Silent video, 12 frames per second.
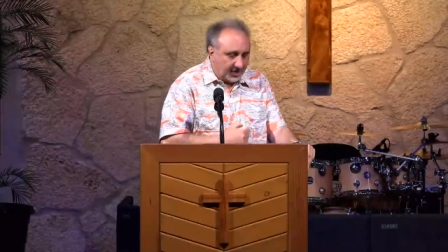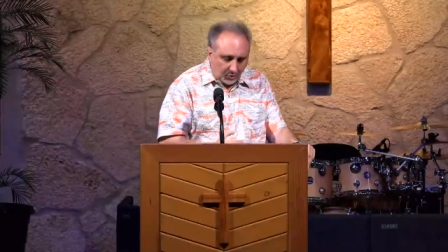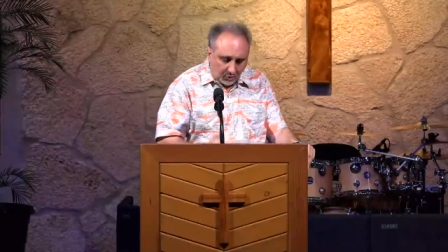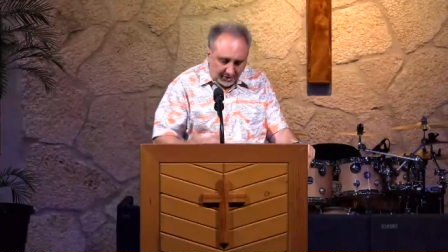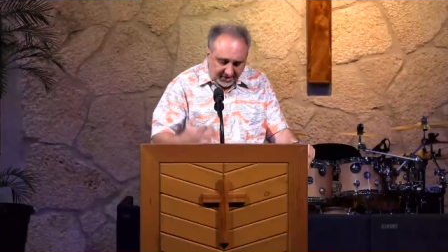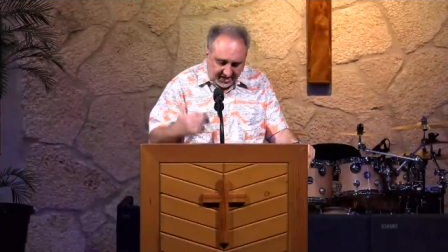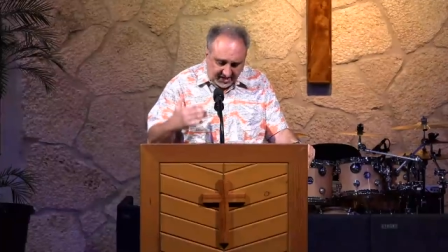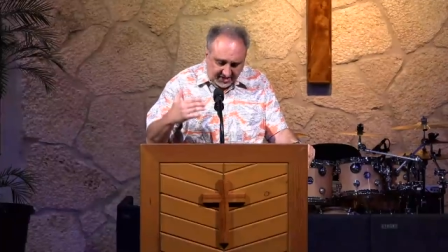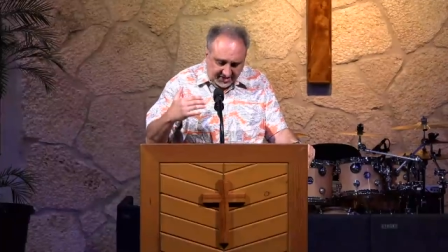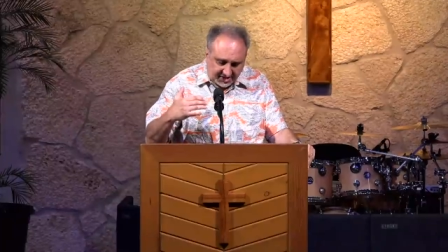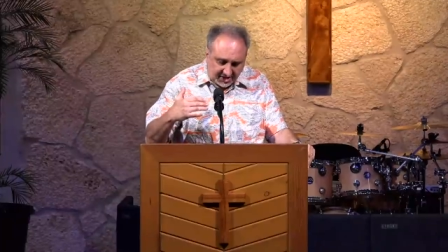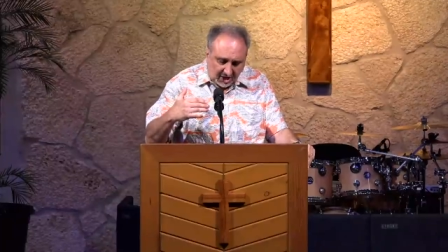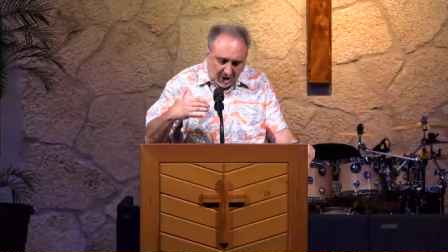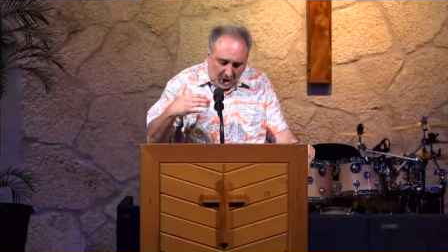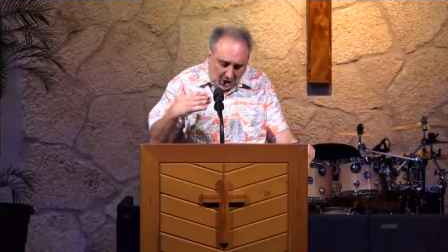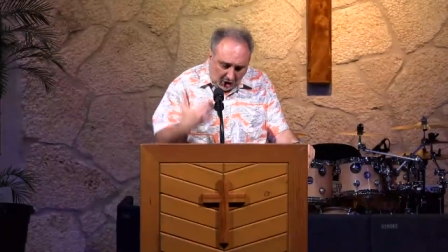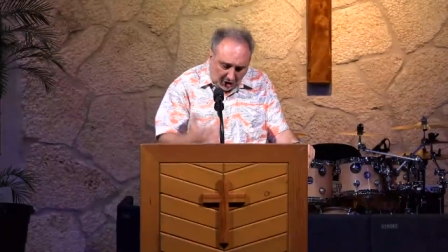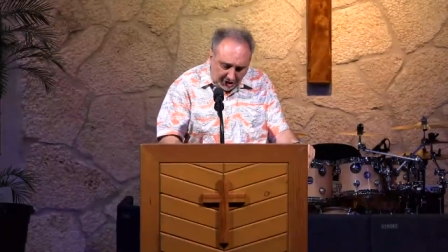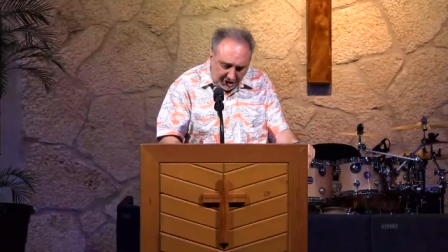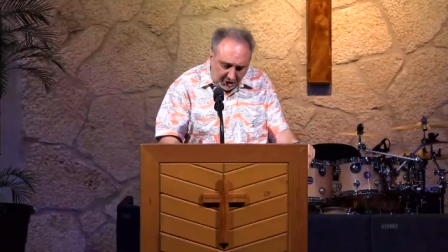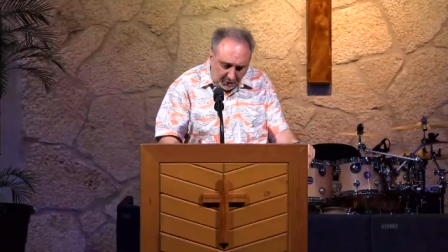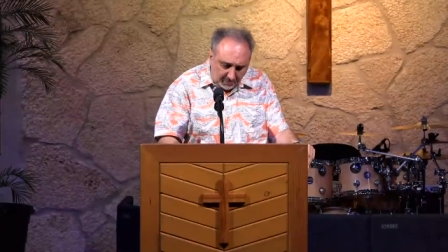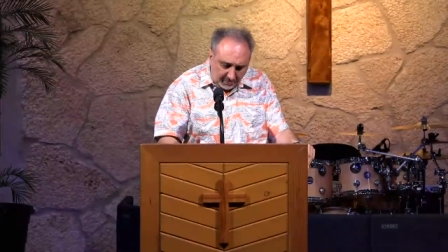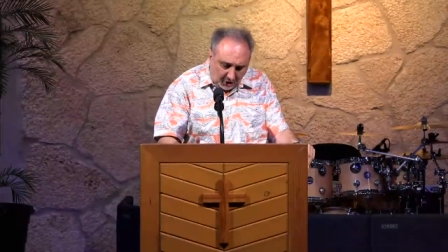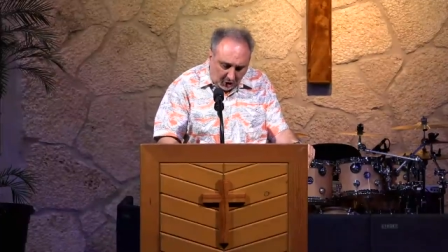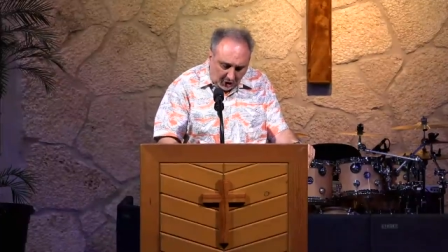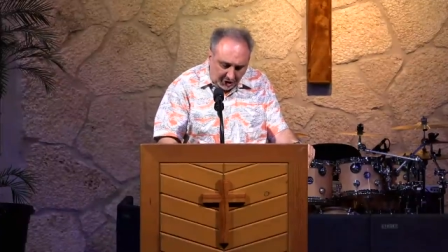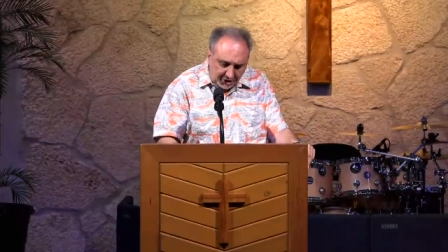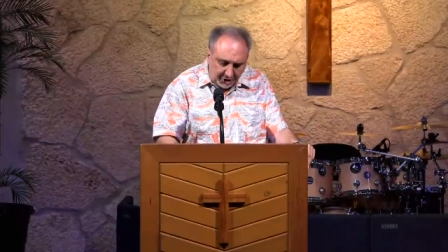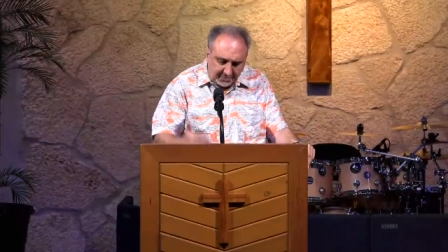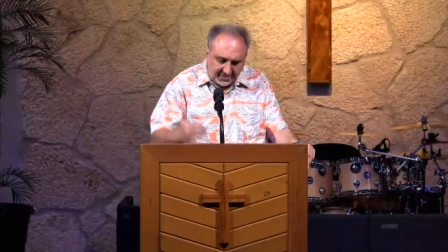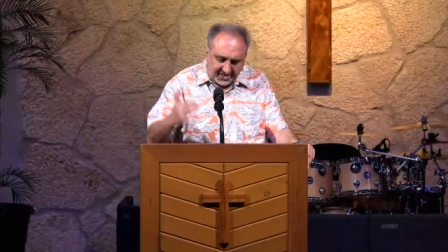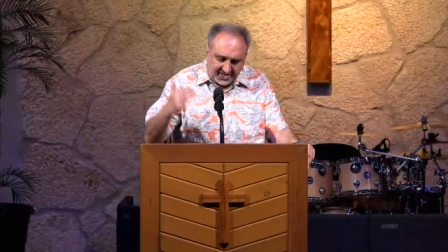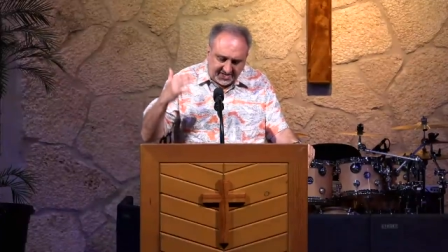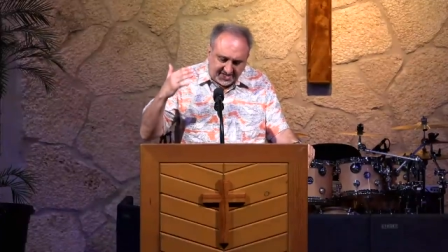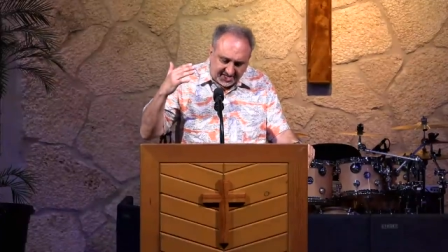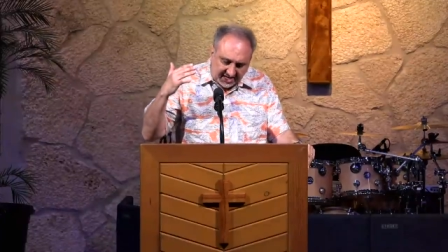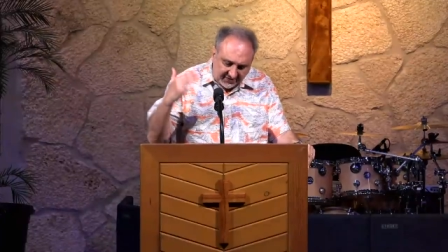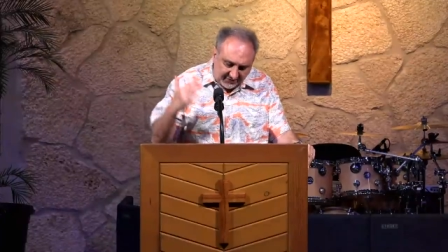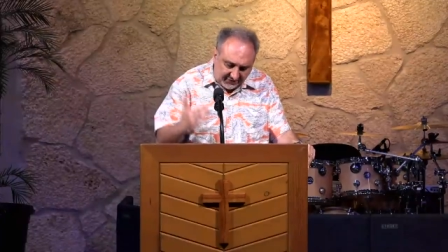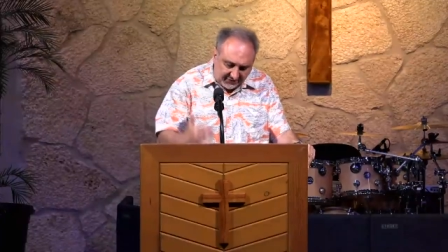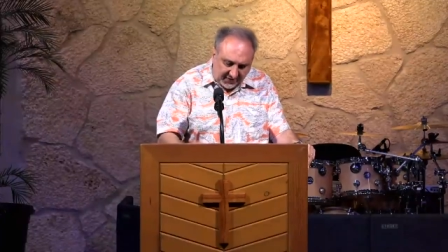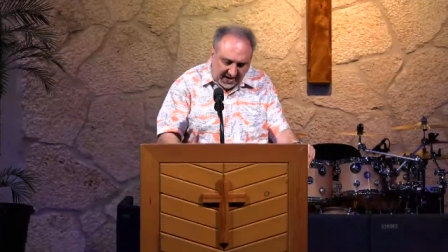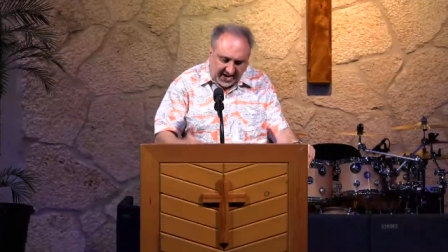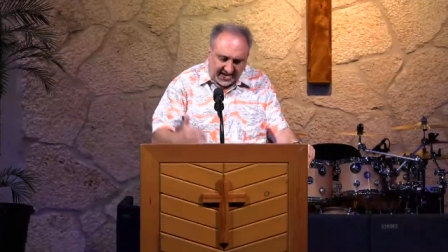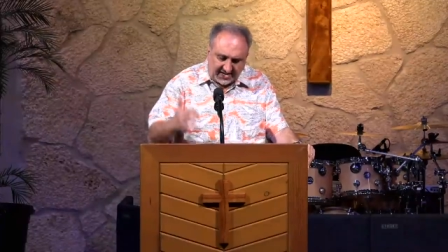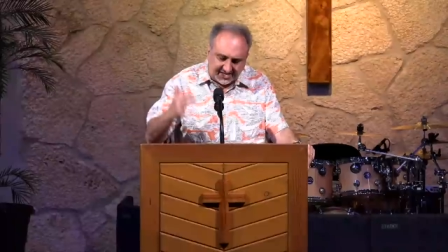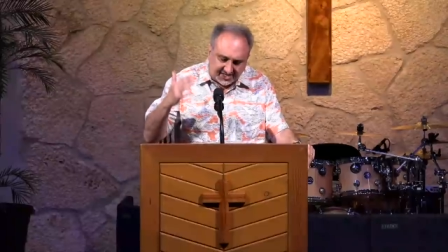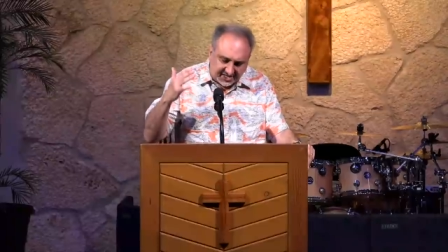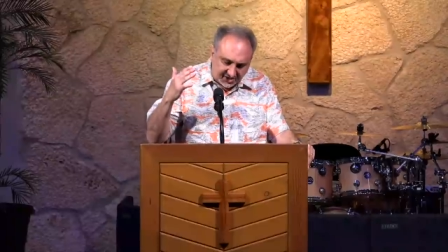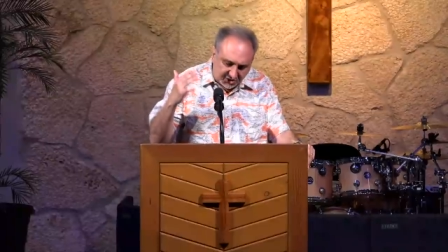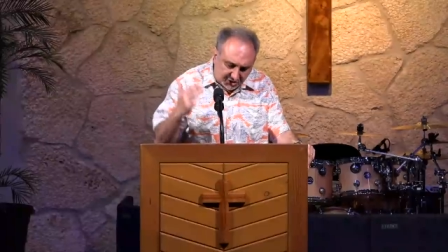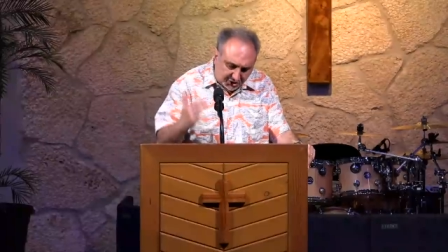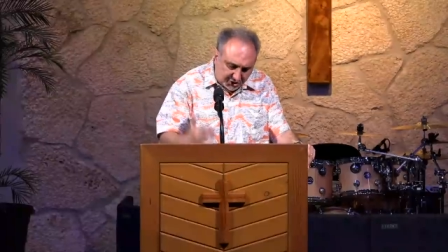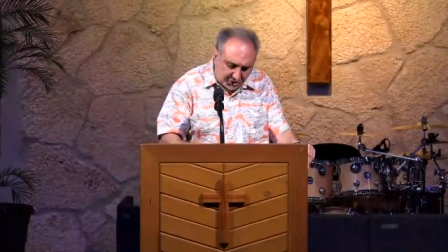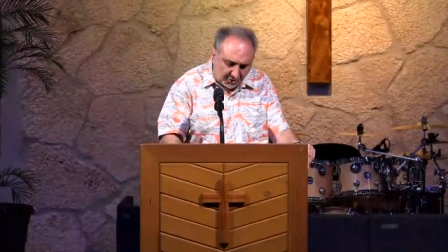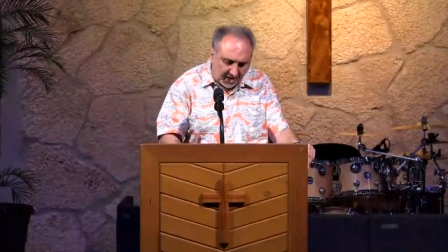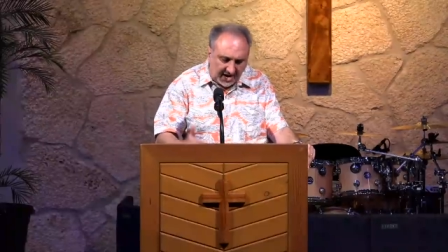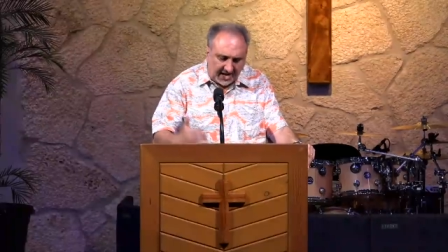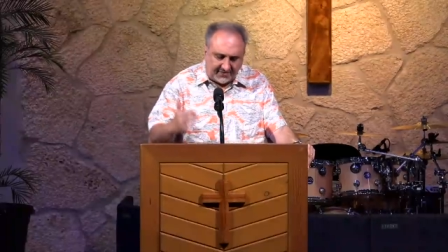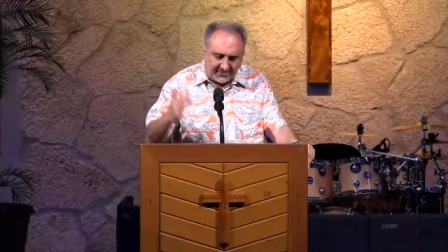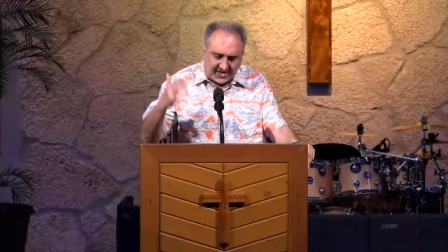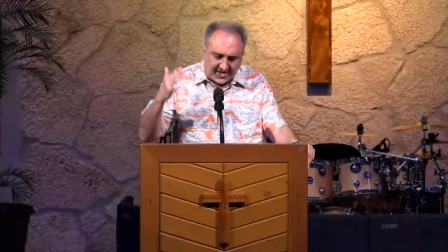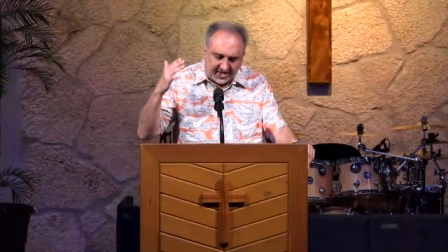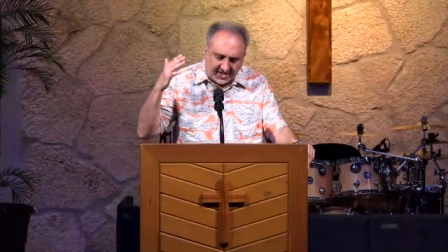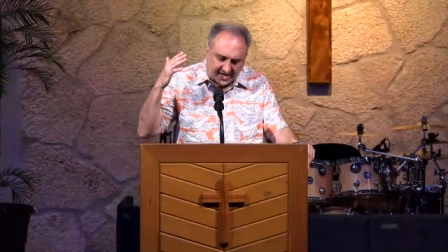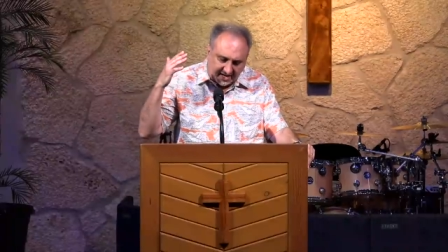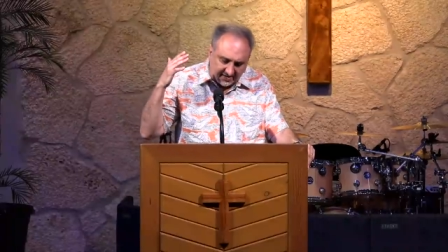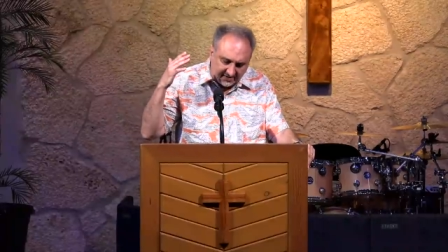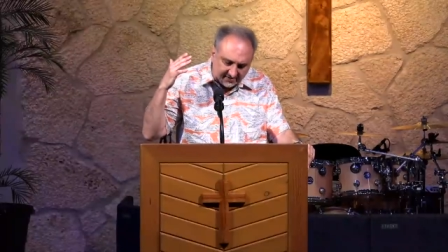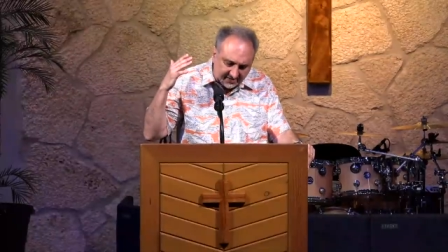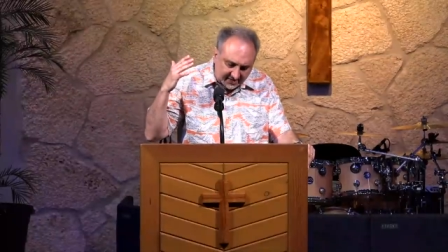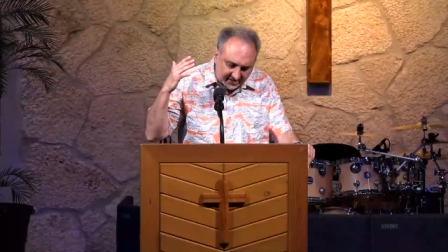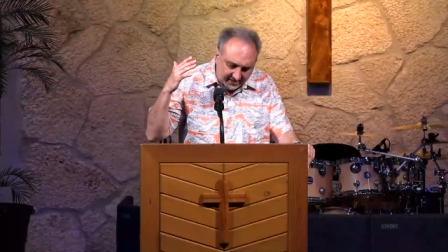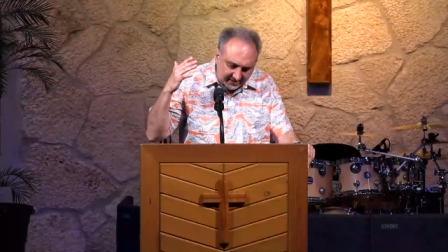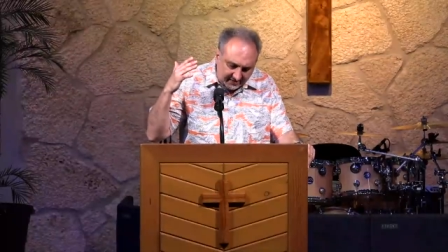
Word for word: There were these argue, arguments and fights and striving and